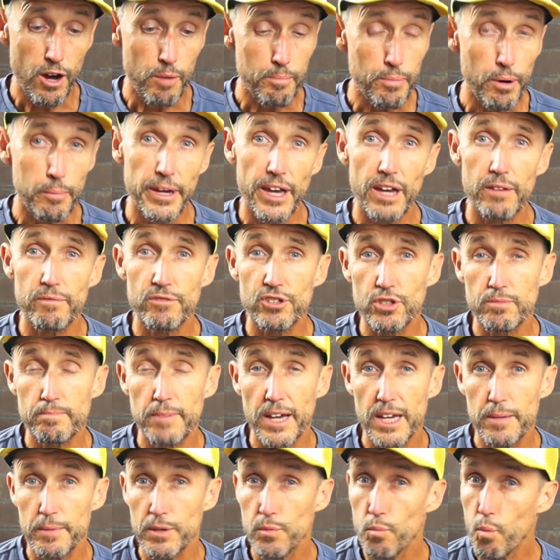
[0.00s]
I'll probably have just
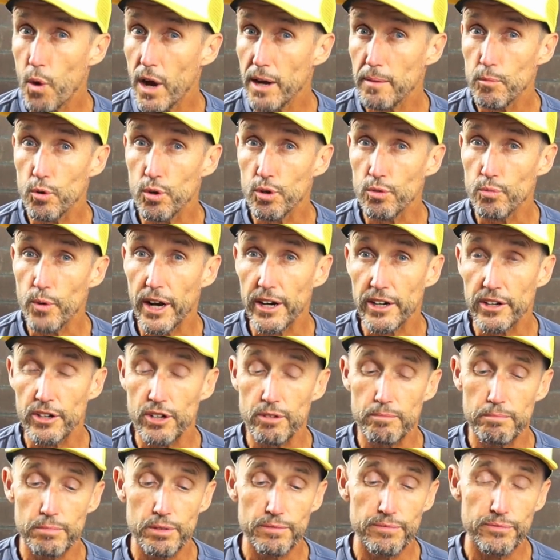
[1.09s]
maybe one more run in
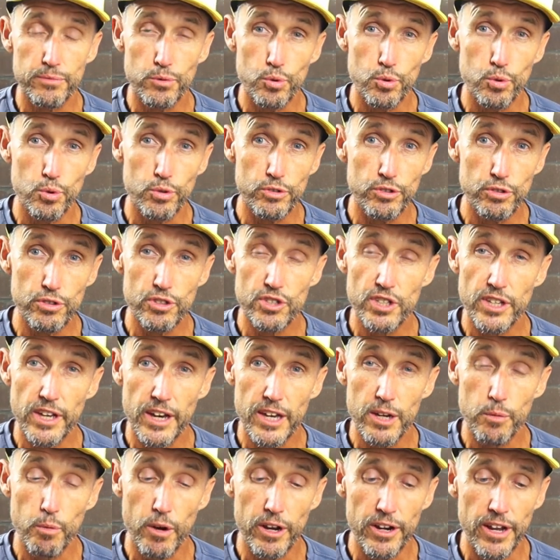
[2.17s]
them before
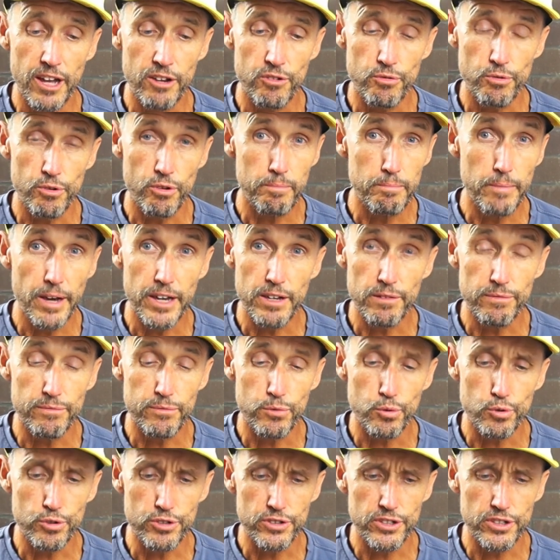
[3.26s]
UTA 100 on May
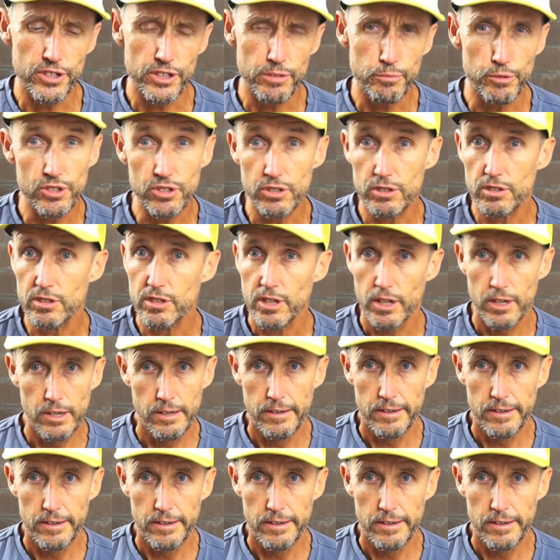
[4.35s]
14, which is